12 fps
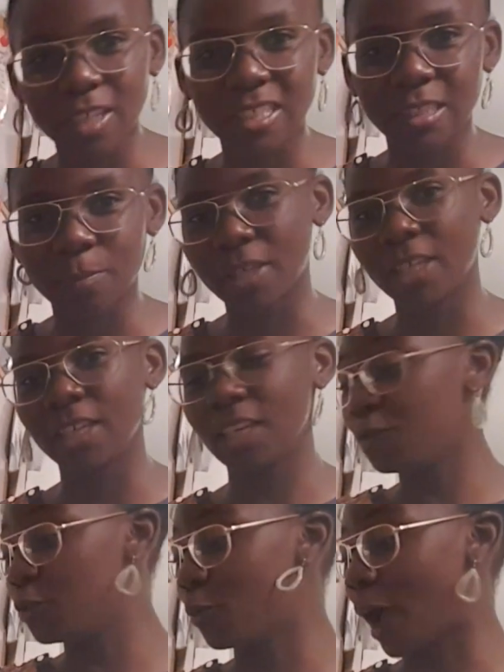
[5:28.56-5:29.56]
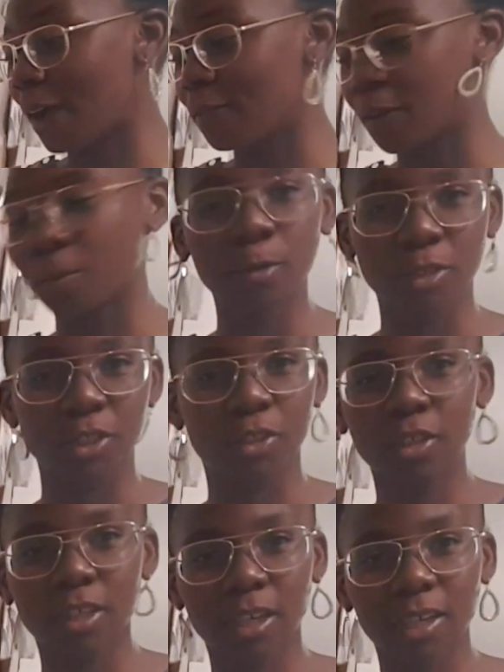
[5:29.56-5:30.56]
recipe, if you have a
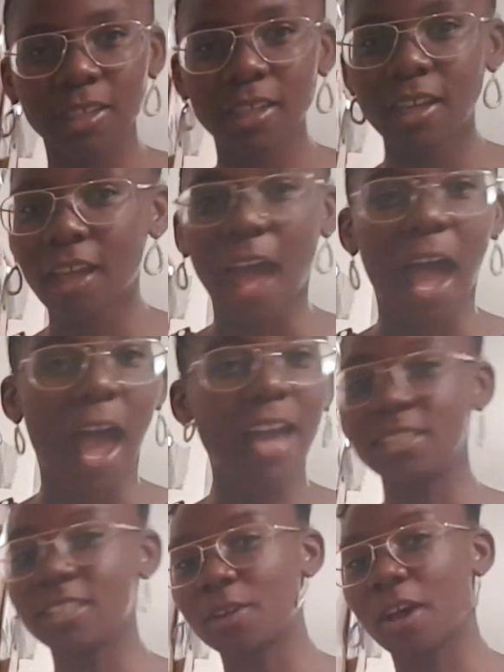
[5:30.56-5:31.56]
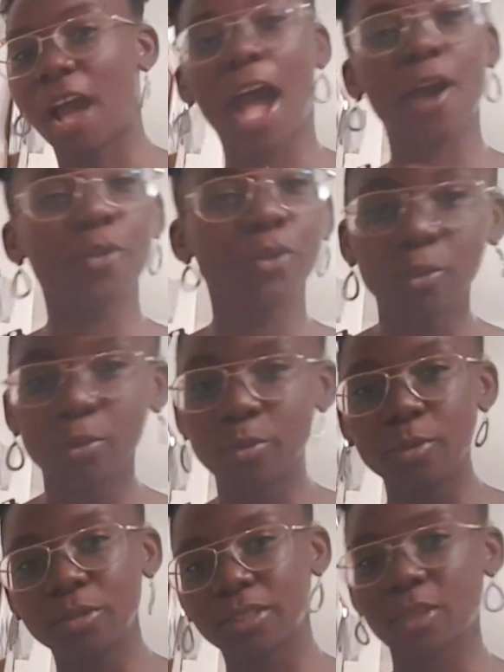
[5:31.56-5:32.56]
multi-cooker, and how you
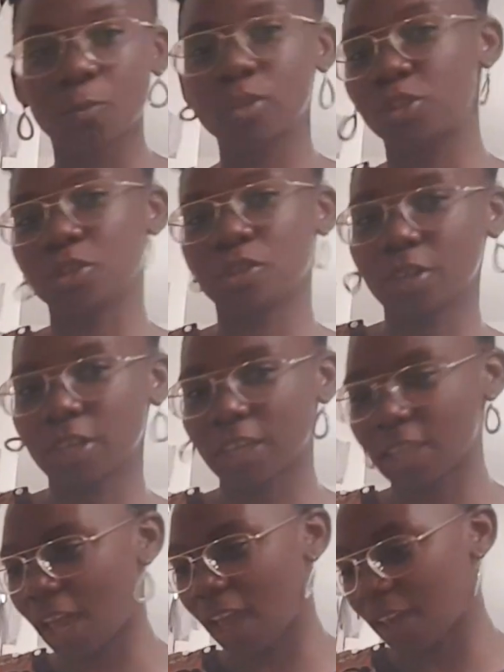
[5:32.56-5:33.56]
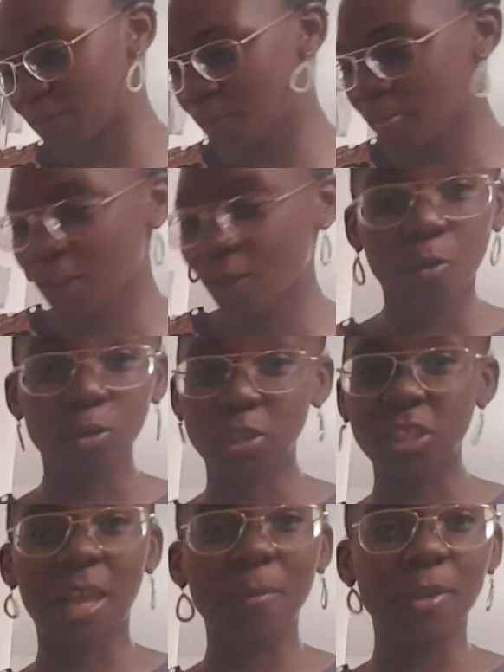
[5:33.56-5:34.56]
use it, what you cook in there. Or
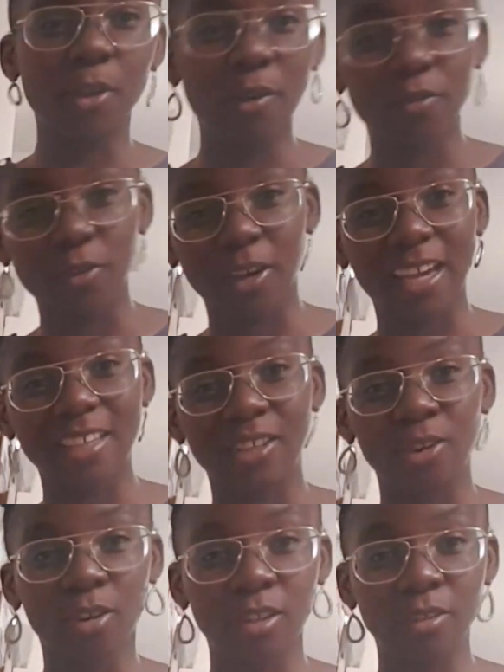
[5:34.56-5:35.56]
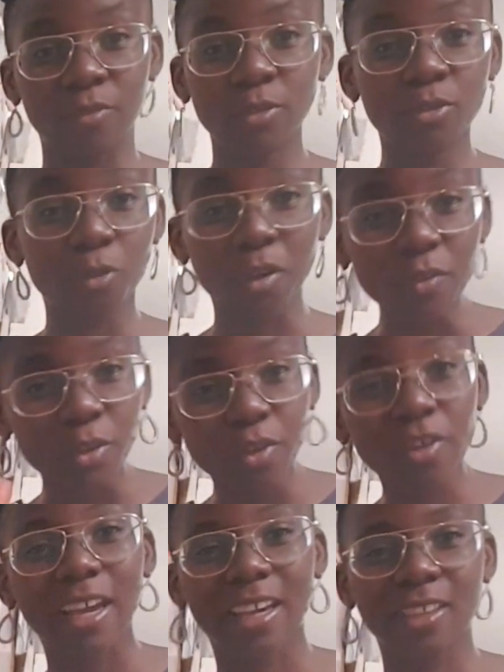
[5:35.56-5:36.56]
just let me know if you're liking the look of the food, or if you're
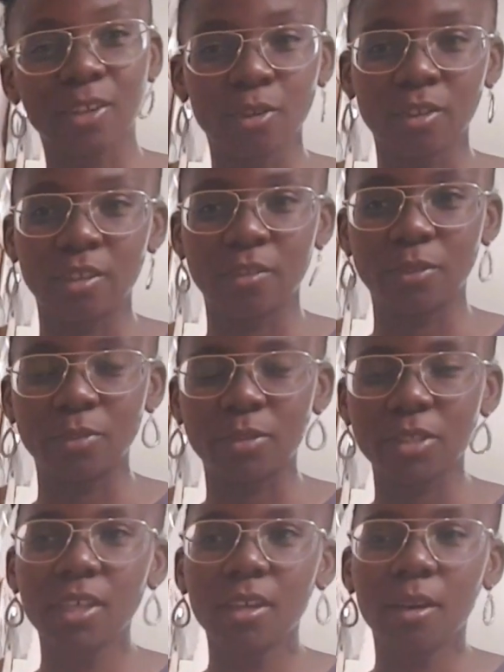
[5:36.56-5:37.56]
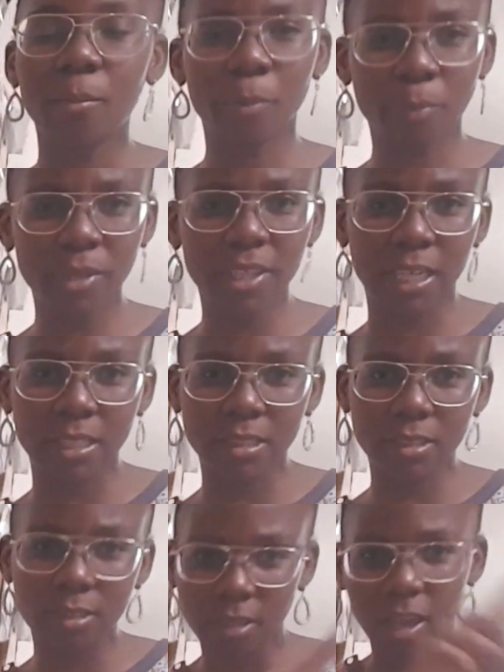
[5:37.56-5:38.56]
not liking the look of the food. But be
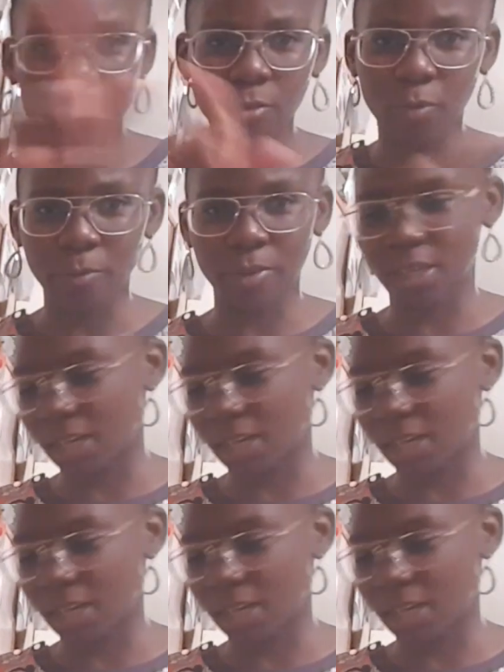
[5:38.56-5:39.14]
nice. Everyone be